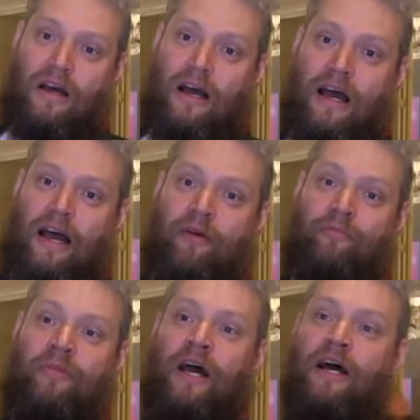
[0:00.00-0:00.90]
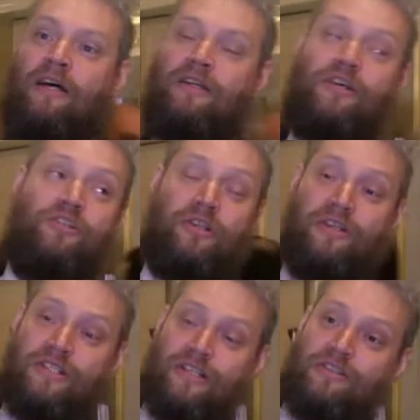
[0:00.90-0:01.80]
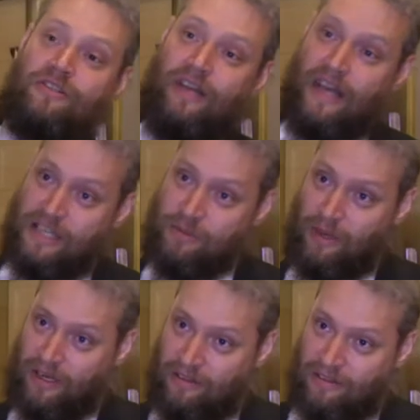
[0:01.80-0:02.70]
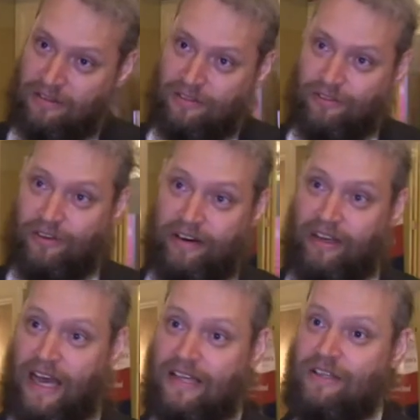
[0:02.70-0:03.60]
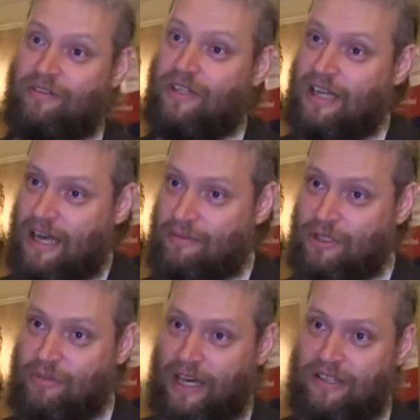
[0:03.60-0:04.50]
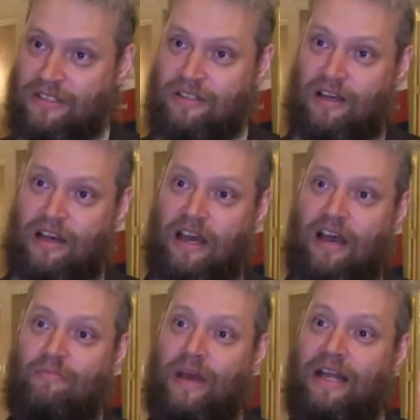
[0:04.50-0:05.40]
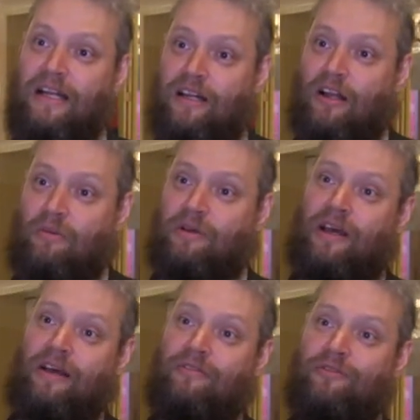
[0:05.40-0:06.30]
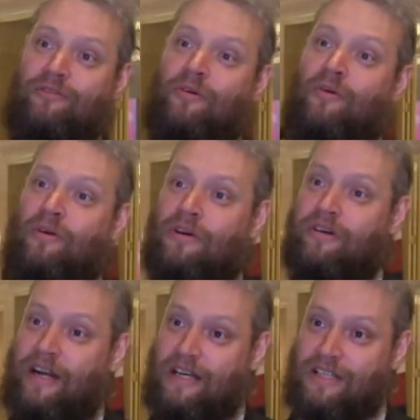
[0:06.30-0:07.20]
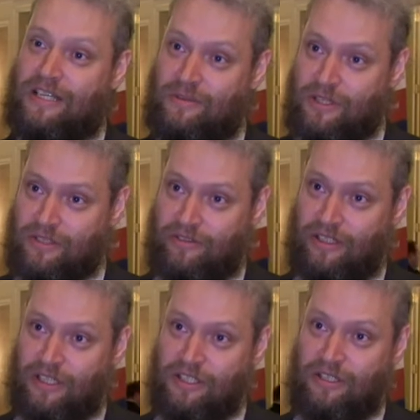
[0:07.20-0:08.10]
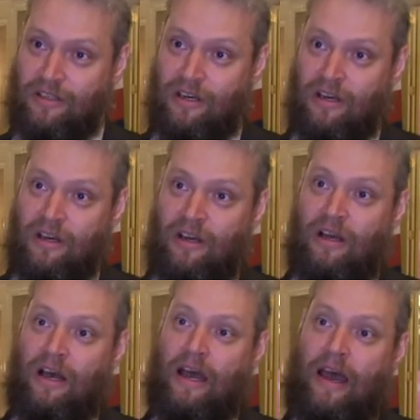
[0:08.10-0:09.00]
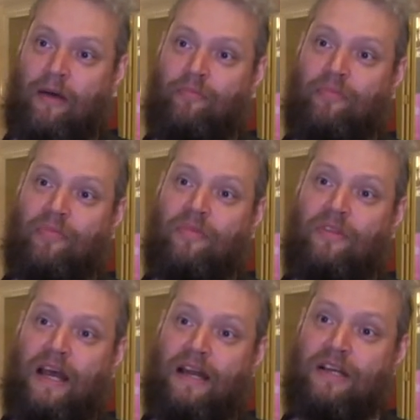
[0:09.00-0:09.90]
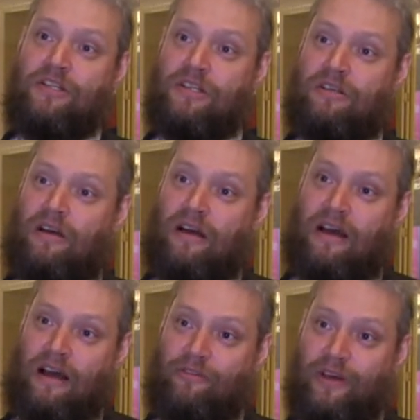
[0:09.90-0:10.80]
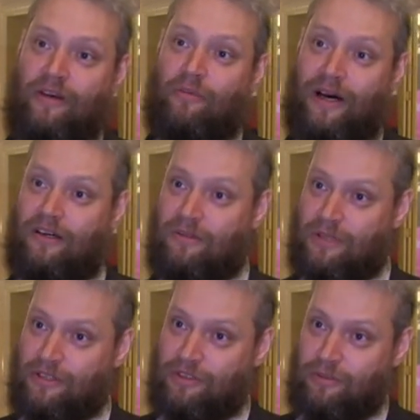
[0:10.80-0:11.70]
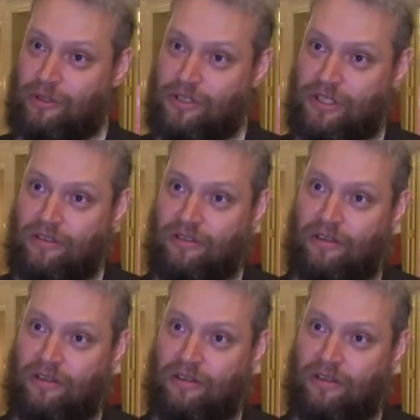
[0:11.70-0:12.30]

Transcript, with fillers: Um, the insurance industry has been very active in the climate debates, uh, mainly lobbying for greenhouse gas emission reduction. Um, that is, uh, I think, a welcome contribution